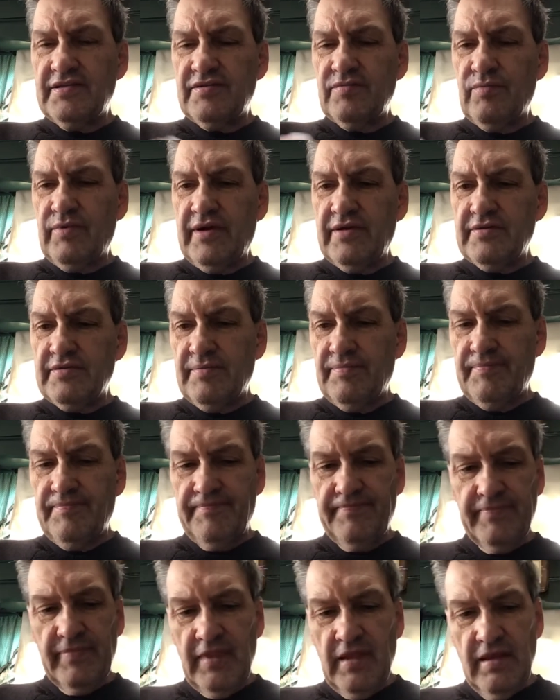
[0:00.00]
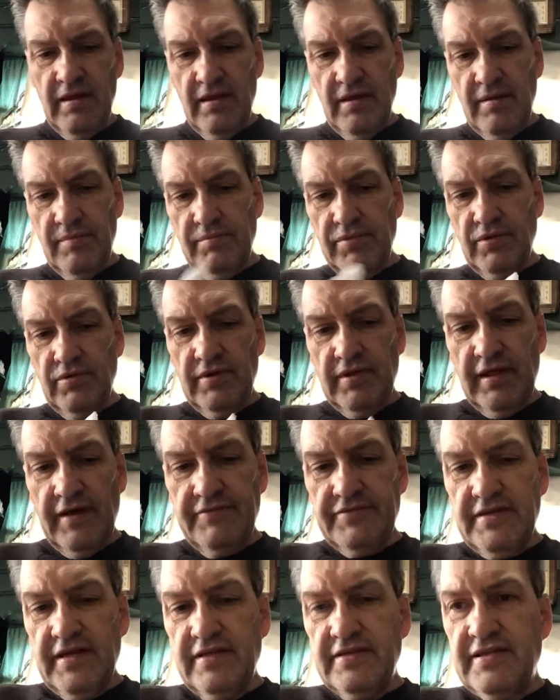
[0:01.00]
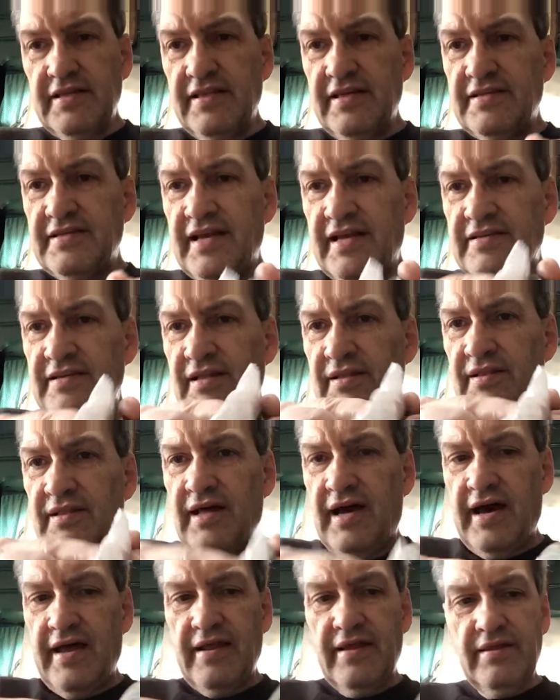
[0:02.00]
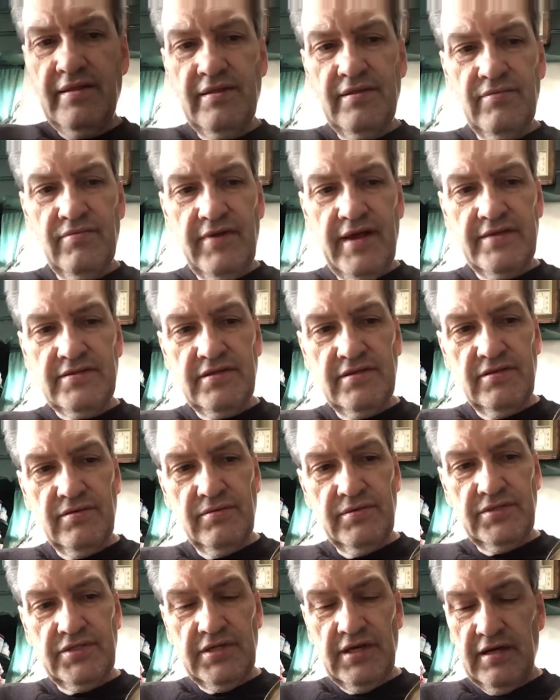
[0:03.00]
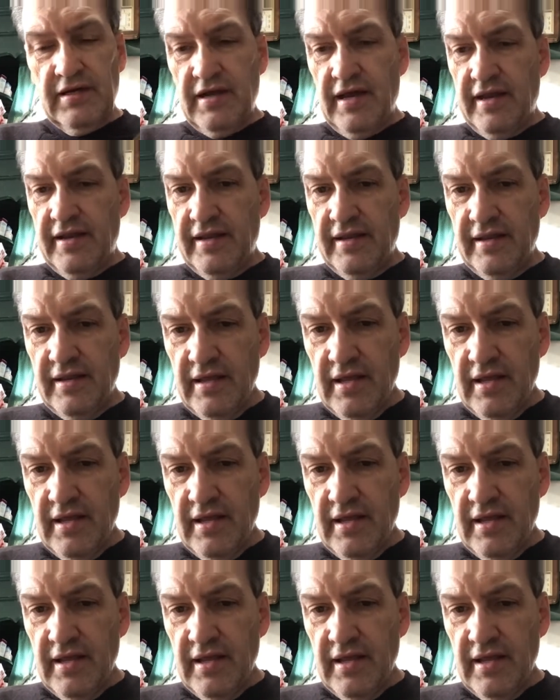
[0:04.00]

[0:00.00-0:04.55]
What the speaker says: wear some blue gloves. Now, see, this has a lot of residue and junk on it.